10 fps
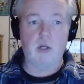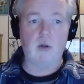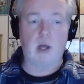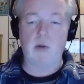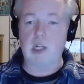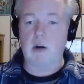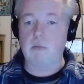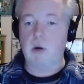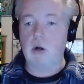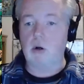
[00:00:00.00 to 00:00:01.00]
We do that with
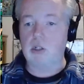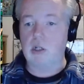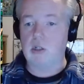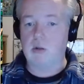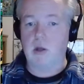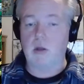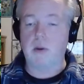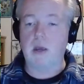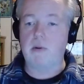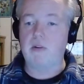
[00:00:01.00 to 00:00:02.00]
Gerald Motos, and some
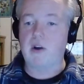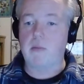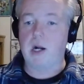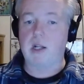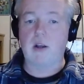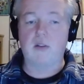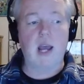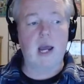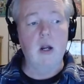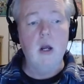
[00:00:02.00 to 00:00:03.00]
other people have come on and
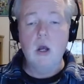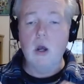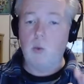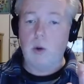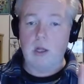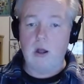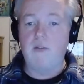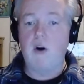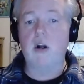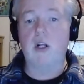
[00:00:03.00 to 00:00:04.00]
done that. We
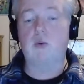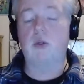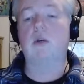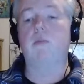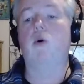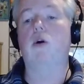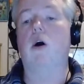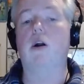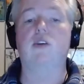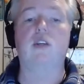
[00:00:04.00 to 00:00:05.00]
love artists. We
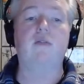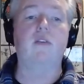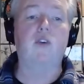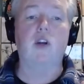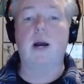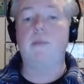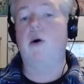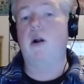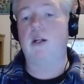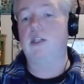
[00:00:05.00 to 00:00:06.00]
support artists. Even if you're
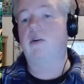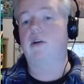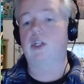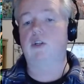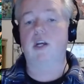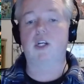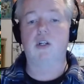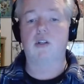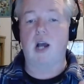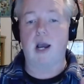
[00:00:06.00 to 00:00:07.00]
not part of Legendary
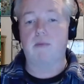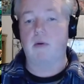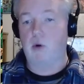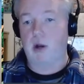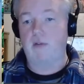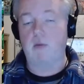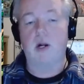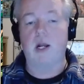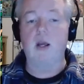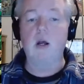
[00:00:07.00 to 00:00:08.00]
Illustrations, I promote
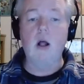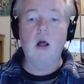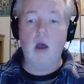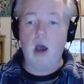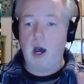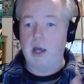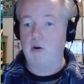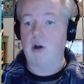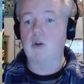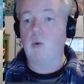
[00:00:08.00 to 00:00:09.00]
everybody.
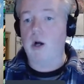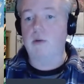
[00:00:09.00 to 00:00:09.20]
You're also